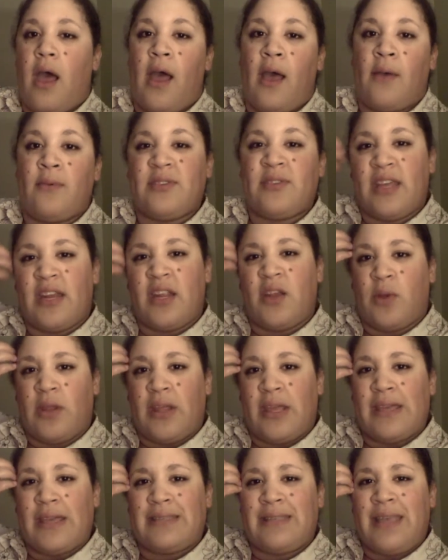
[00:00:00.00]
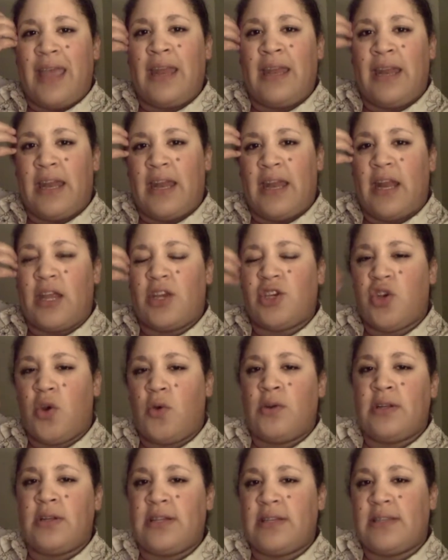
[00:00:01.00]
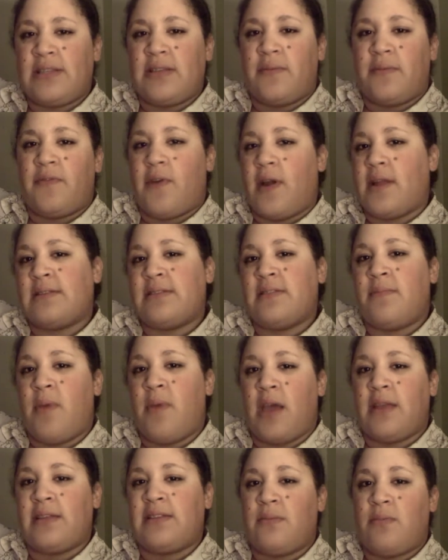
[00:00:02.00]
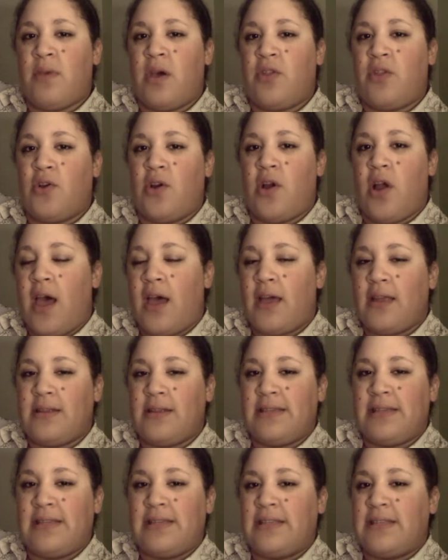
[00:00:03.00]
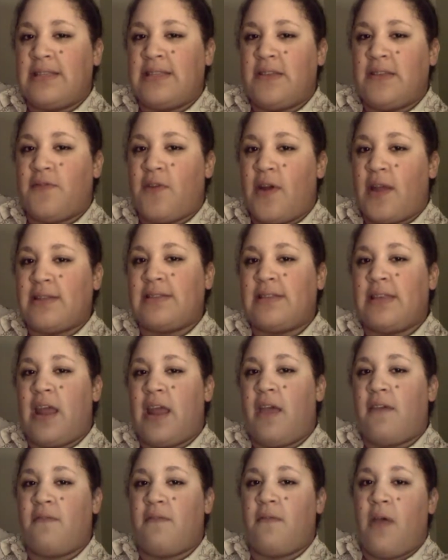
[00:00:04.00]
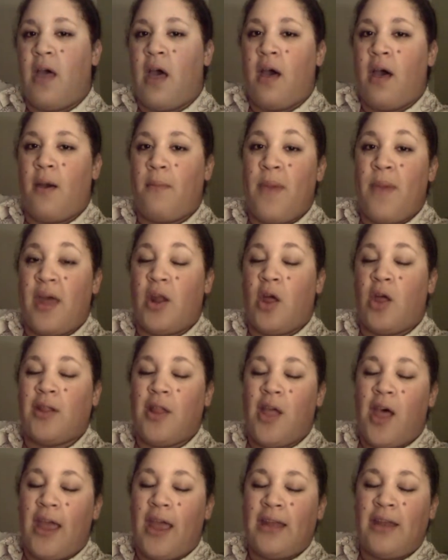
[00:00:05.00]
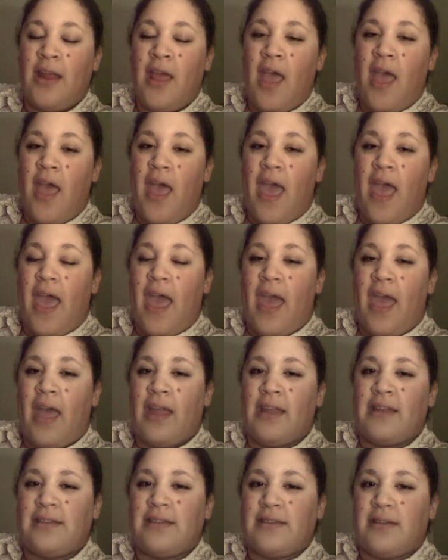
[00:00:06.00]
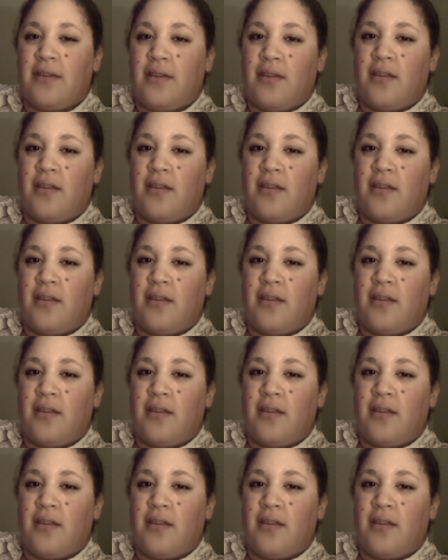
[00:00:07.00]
I was getting really excited, and I showed it to some friends of mine, some other TTC friends that I've met online, and